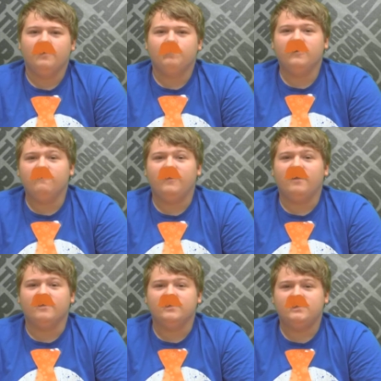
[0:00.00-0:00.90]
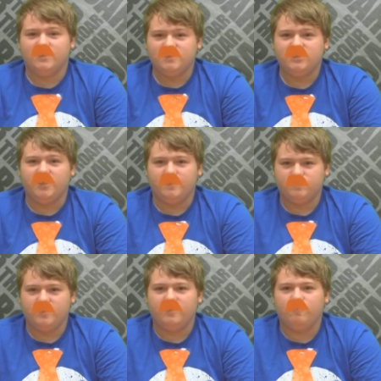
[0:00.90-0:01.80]
Mill Valley, St. James,
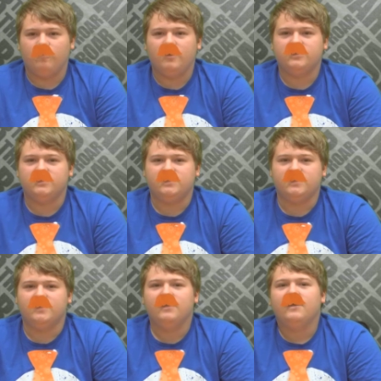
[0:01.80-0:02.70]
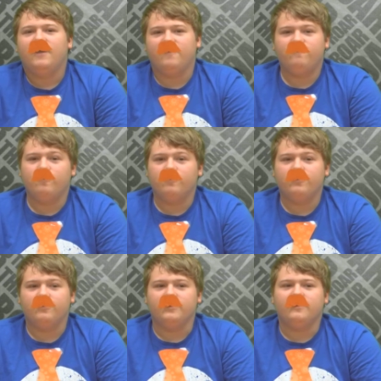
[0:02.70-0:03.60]
and Washington at
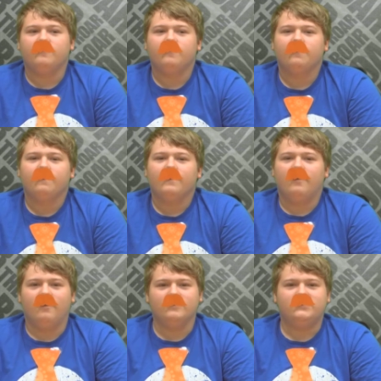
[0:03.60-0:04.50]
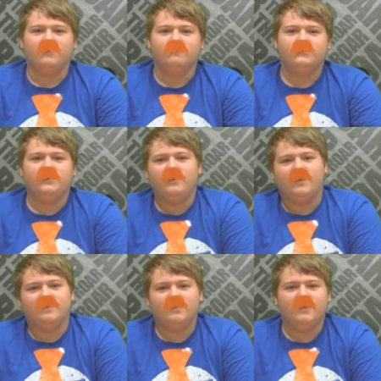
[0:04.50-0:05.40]
4.30. Also,
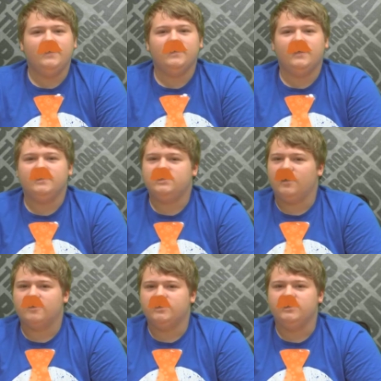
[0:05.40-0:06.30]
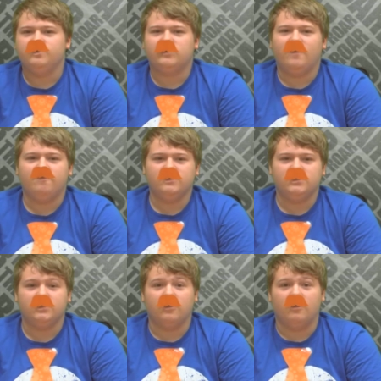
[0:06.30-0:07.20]
tonight, the Lady Lions soccer team travels
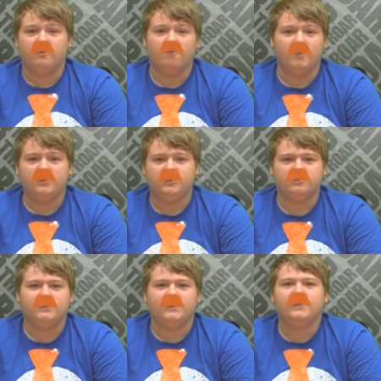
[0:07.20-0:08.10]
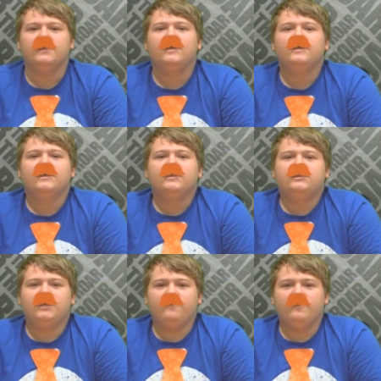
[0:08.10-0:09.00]
to Gardner-Edgerton.
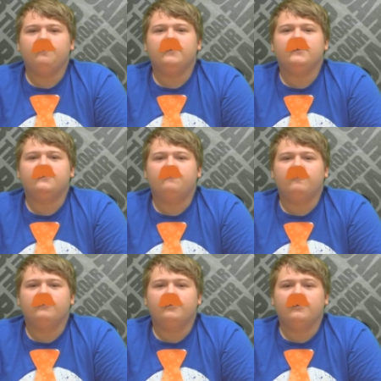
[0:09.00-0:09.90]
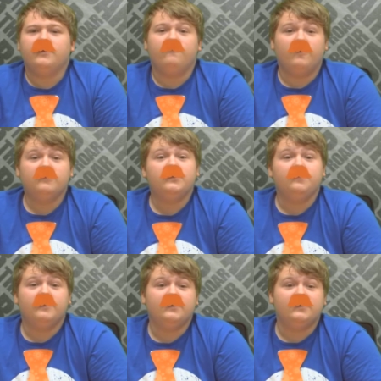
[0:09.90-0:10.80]
JV plays at 4.30 and varsity
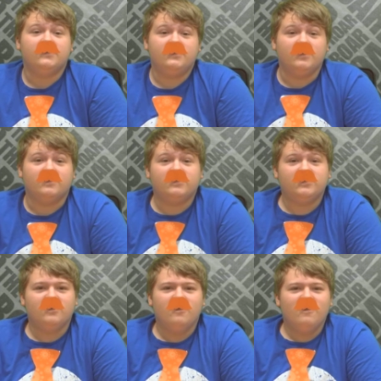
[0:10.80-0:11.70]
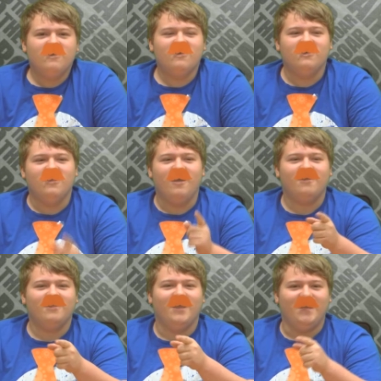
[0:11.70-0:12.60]
plays at 6. Good luck,
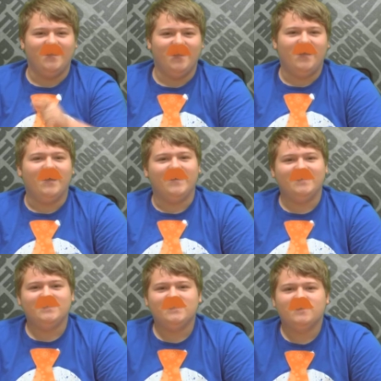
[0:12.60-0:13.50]
Lady Lions.